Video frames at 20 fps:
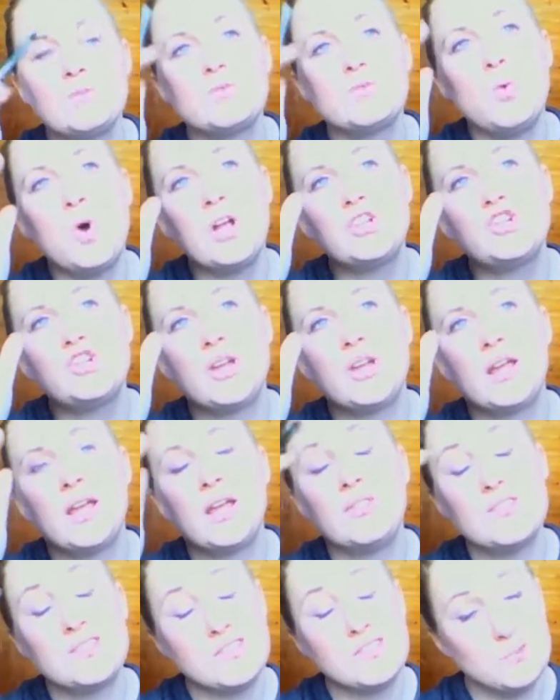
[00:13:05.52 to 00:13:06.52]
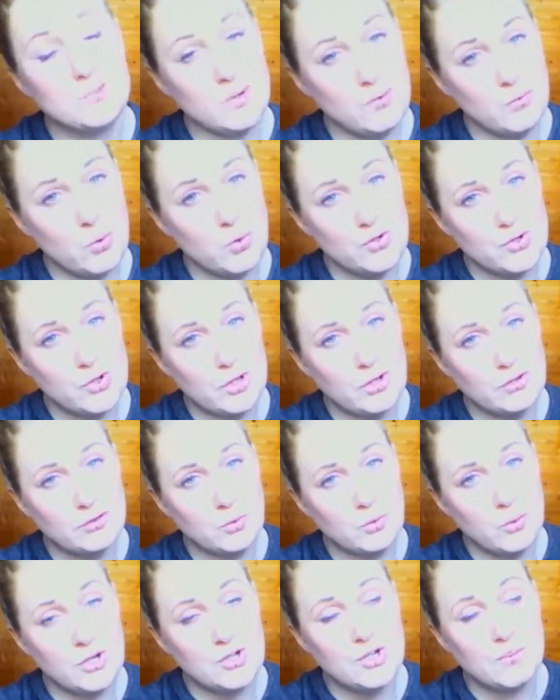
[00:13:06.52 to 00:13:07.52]
I was watching, and this is why, of course, you
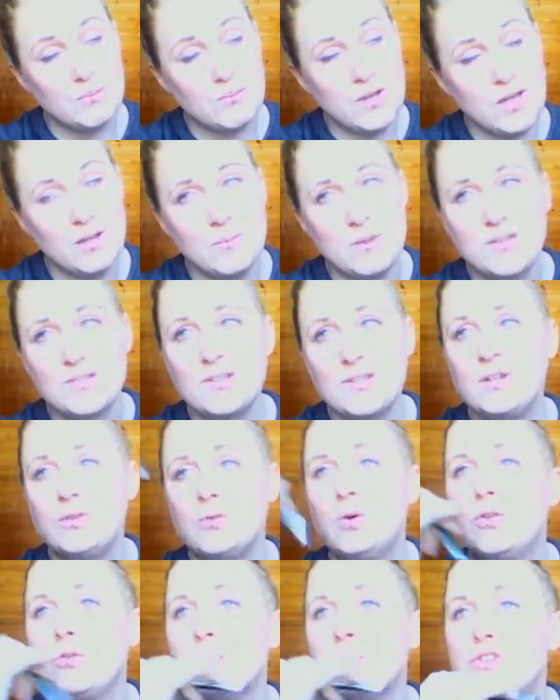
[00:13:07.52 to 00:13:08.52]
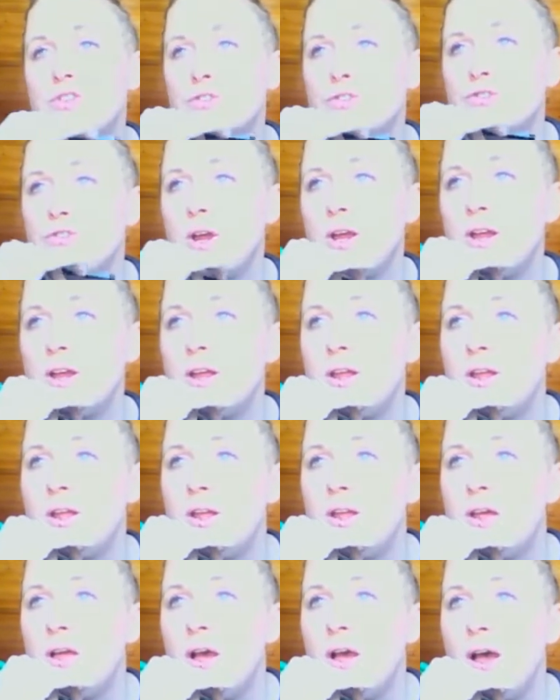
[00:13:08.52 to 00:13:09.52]
guys are watching me, because I do all the research, right?
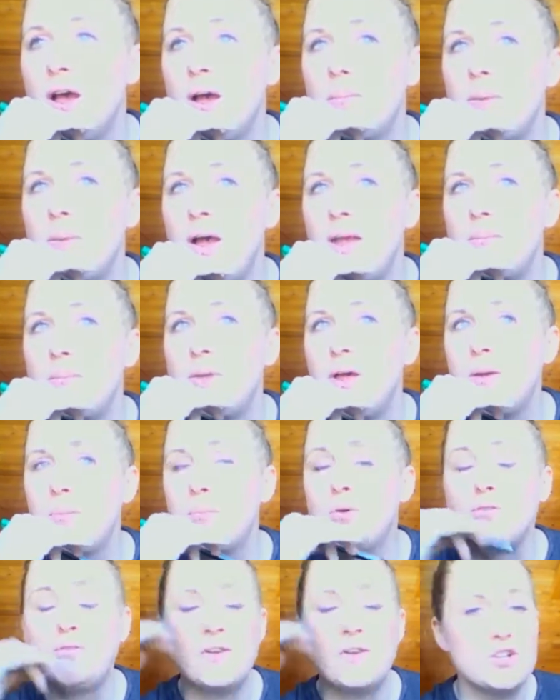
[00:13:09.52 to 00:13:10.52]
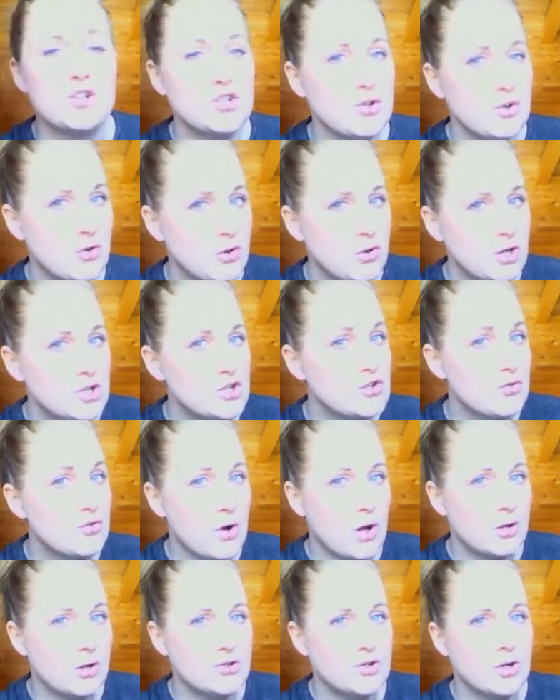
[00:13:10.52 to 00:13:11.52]
I am not a professional
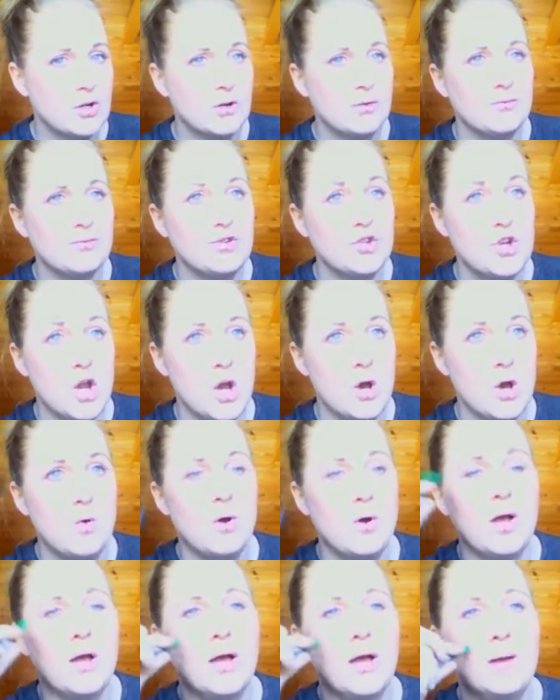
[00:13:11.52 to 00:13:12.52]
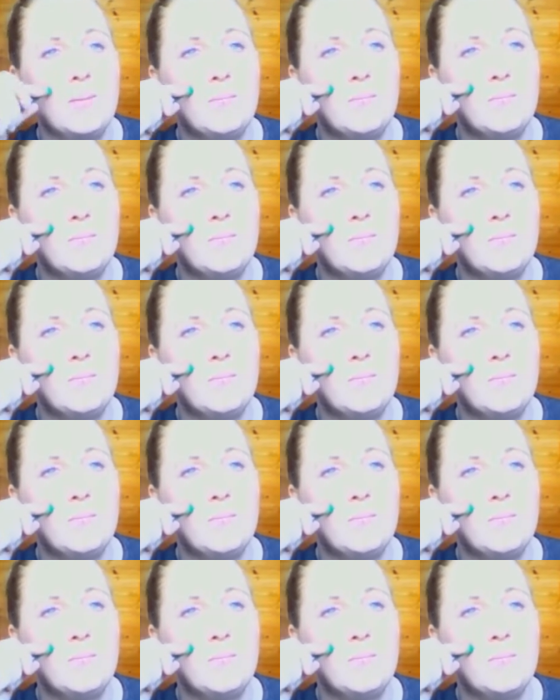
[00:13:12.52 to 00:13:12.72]
astrologer, no.